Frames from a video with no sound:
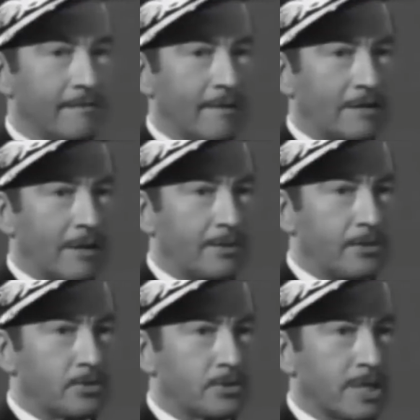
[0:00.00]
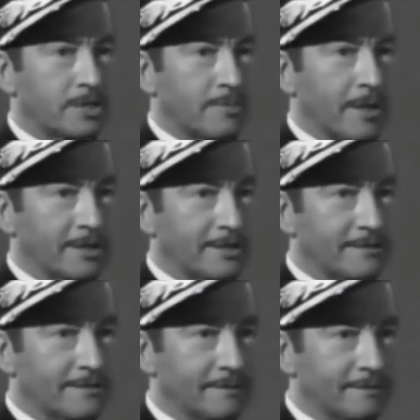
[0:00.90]
Round up the usual suspects.
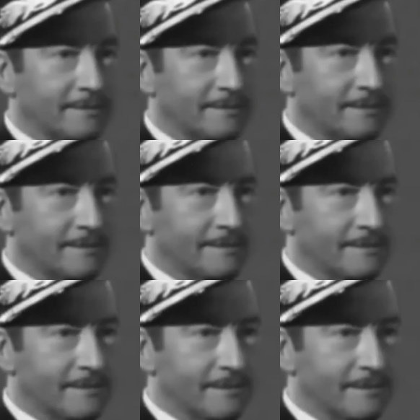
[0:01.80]
We might have to